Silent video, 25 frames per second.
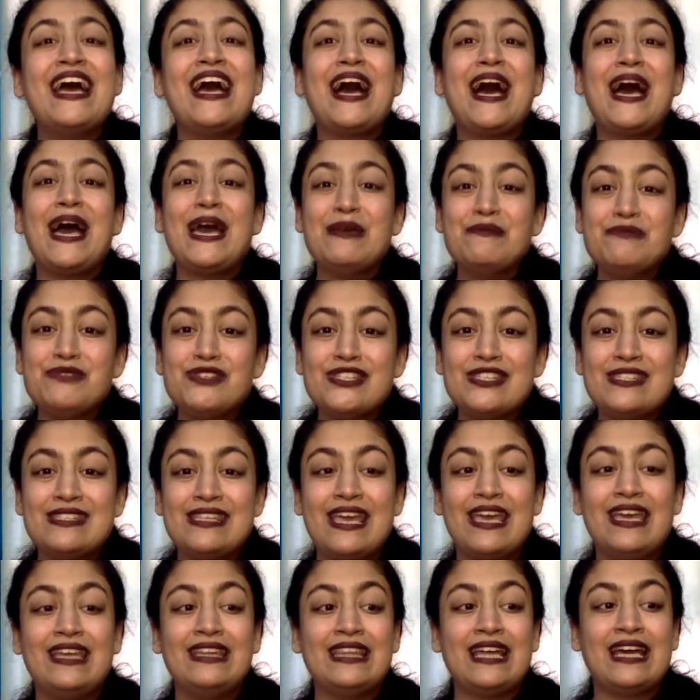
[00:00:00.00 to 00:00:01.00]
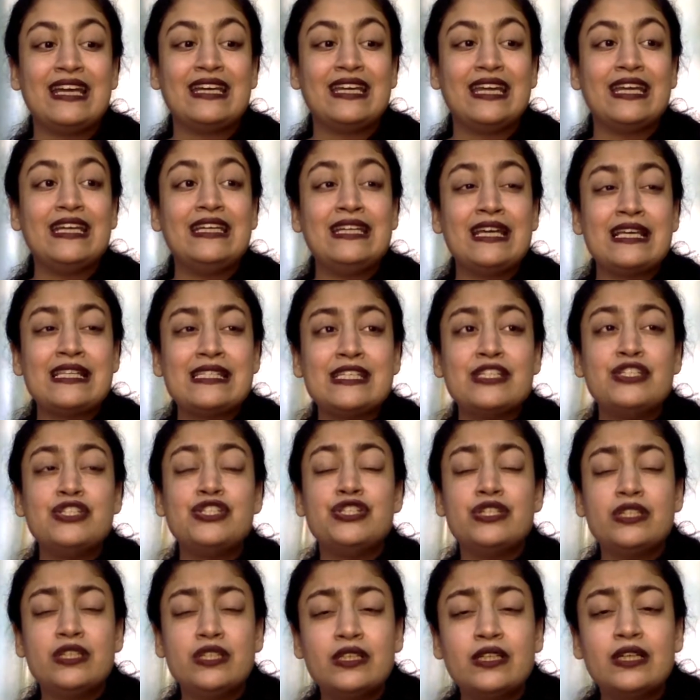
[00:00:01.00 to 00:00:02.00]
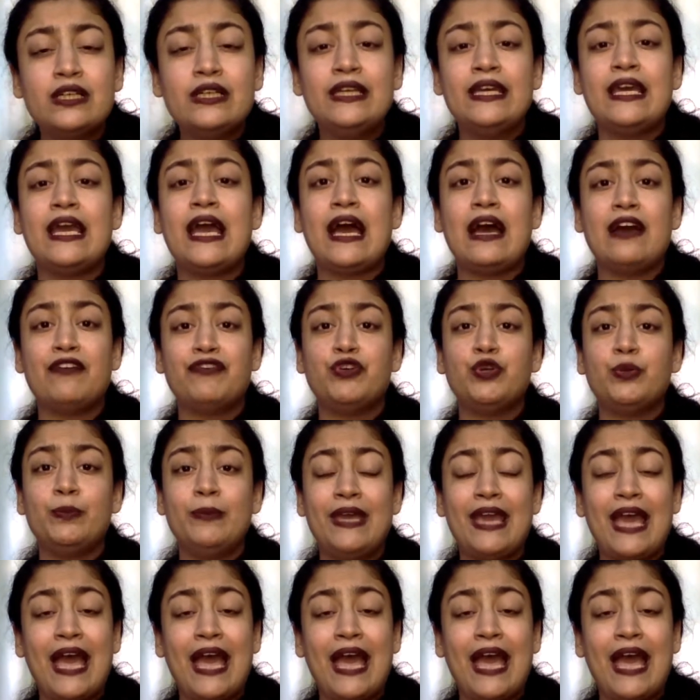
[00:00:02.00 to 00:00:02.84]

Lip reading: I am just saying that it doesn't really have to be